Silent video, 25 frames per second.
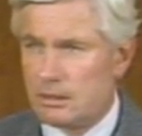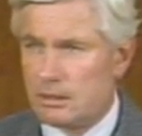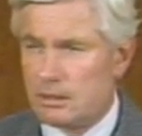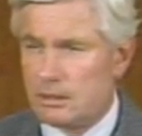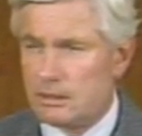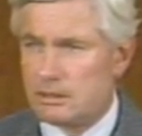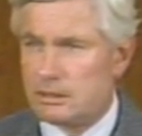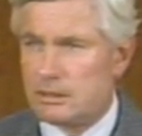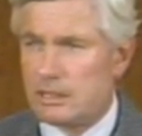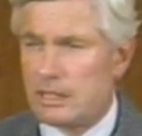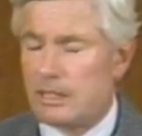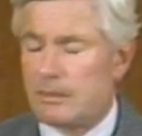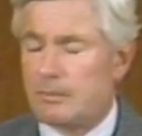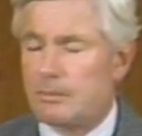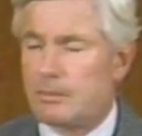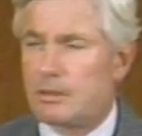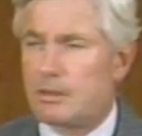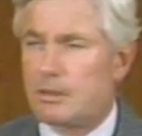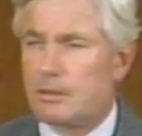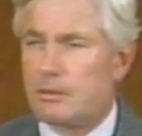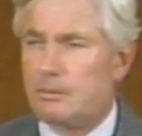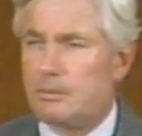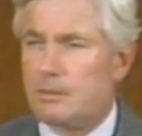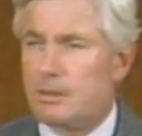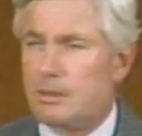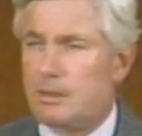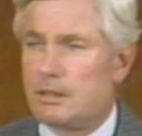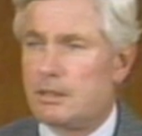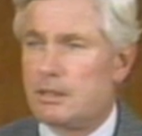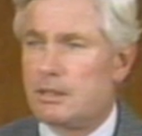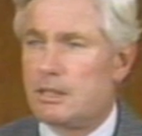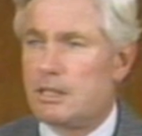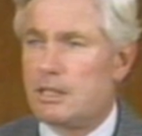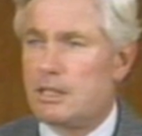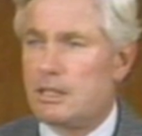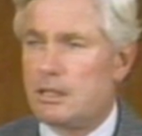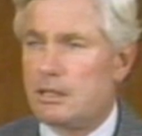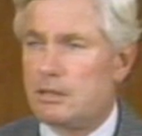its
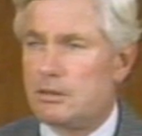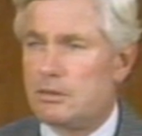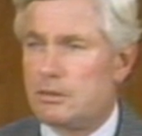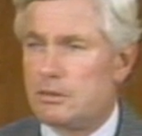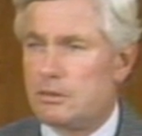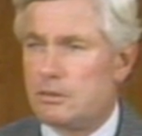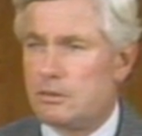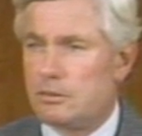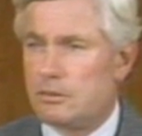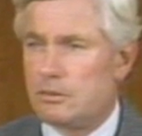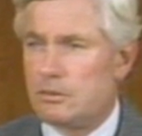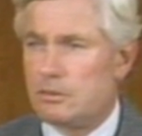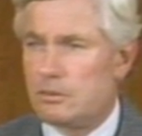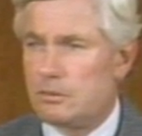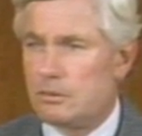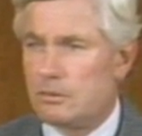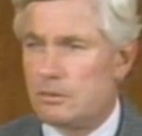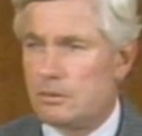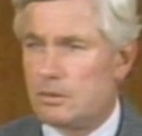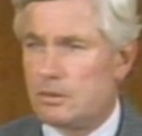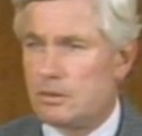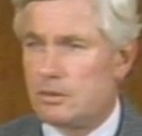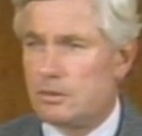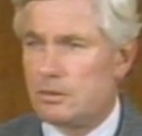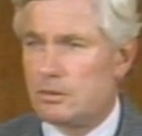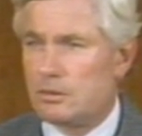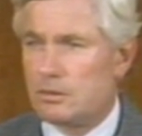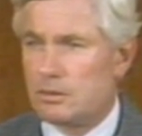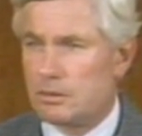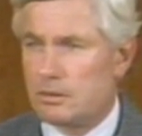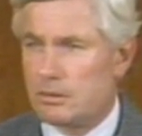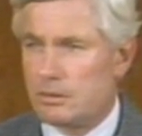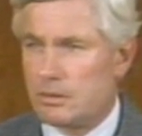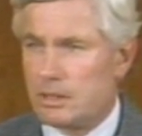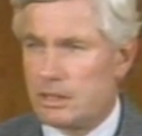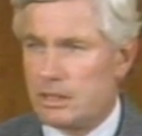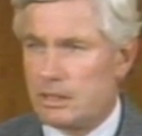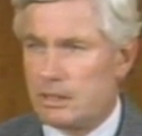applicability to the
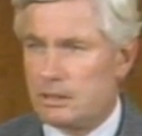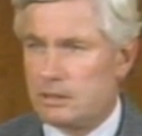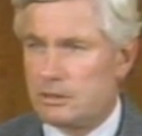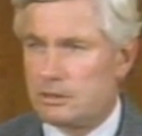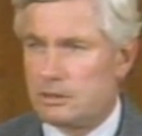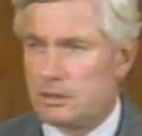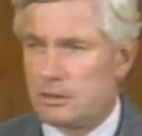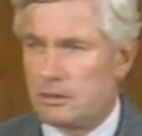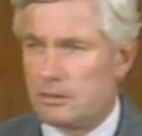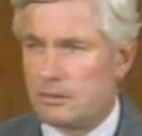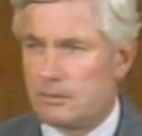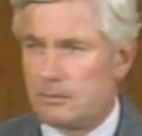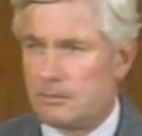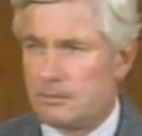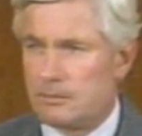nuclear age?